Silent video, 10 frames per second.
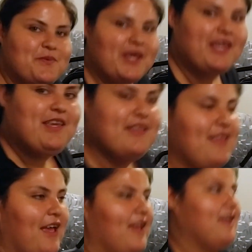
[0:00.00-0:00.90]
weight
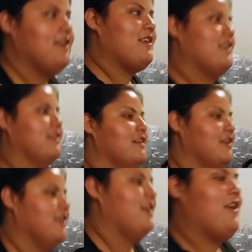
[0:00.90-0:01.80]
that
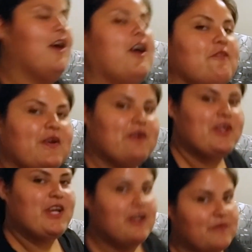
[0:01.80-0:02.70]
are very
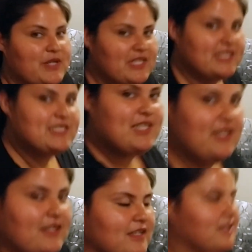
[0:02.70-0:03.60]
unrealistic,
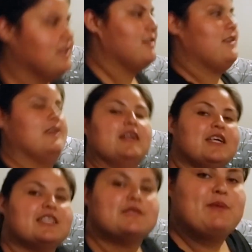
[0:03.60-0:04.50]

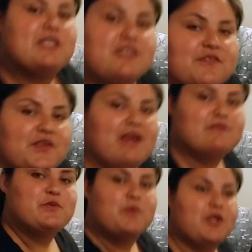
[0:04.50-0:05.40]
especially if you have
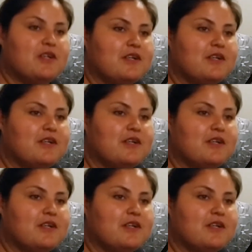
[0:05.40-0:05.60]
to work,